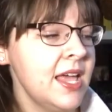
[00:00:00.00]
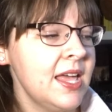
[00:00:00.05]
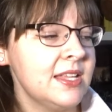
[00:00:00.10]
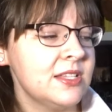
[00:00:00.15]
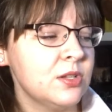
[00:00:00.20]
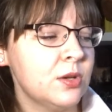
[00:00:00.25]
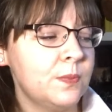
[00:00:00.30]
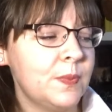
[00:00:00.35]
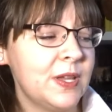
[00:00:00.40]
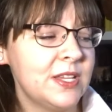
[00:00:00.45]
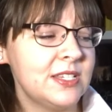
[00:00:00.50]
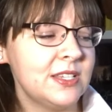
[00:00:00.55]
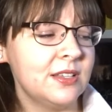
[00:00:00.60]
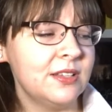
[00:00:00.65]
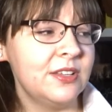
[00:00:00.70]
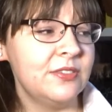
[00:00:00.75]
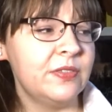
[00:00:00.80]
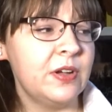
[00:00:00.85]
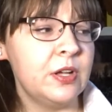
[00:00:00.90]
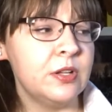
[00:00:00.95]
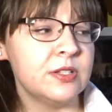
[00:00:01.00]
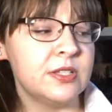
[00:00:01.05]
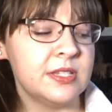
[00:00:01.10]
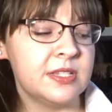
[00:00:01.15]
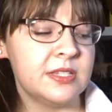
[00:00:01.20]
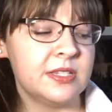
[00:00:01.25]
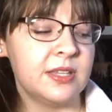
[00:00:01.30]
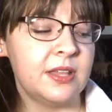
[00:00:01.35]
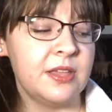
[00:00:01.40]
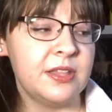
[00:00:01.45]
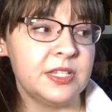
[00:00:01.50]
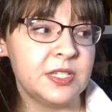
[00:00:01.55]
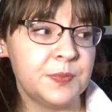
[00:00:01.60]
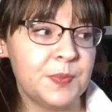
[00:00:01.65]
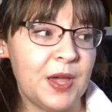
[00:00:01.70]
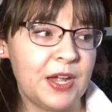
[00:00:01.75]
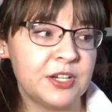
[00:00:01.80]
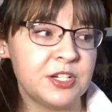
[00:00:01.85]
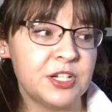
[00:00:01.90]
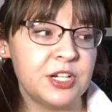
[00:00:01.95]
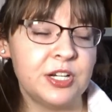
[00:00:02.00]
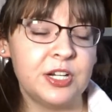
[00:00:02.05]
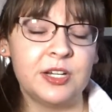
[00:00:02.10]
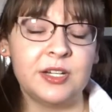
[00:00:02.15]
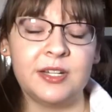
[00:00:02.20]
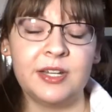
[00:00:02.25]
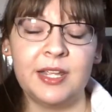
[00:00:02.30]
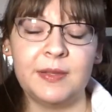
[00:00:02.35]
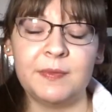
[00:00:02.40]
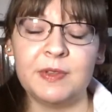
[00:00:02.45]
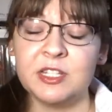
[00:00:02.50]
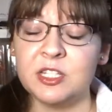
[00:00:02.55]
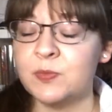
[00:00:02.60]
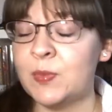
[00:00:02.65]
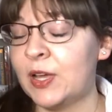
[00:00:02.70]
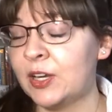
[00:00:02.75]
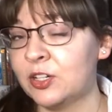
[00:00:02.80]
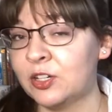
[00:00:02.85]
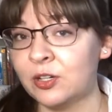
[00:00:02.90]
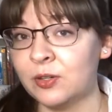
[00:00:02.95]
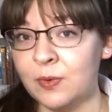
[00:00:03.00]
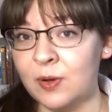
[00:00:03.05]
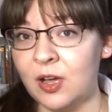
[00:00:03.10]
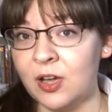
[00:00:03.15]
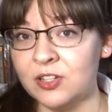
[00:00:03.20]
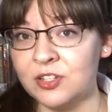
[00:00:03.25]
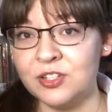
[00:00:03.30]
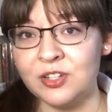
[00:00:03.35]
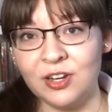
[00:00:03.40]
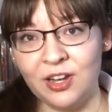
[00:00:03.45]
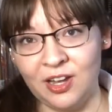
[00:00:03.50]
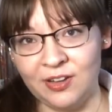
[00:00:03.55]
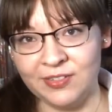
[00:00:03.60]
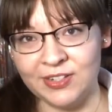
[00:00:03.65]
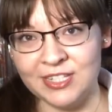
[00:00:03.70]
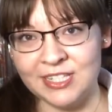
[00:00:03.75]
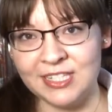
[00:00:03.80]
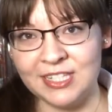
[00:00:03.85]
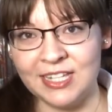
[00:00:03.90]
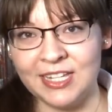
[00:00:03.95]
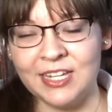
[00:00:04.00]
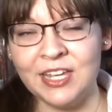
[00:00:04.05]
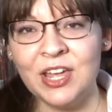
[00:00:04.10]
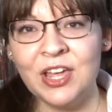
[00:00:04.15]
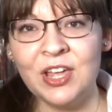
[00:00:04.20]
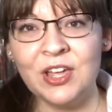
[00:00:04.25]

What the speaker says: So it basically follows this inspector named Inspector Gamache, obviously,